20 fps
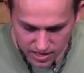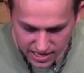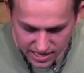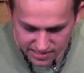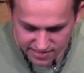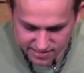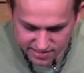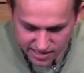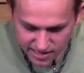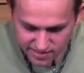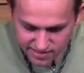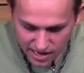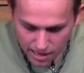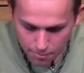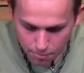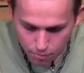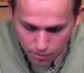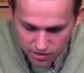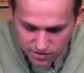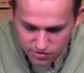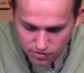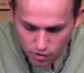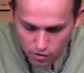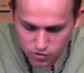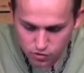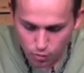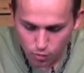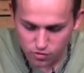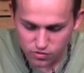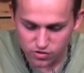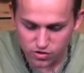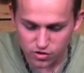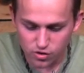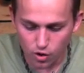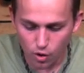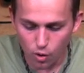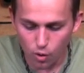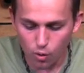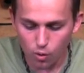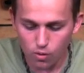It says, I press on towards the
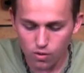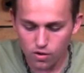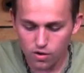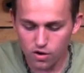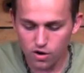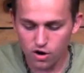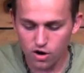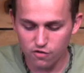goal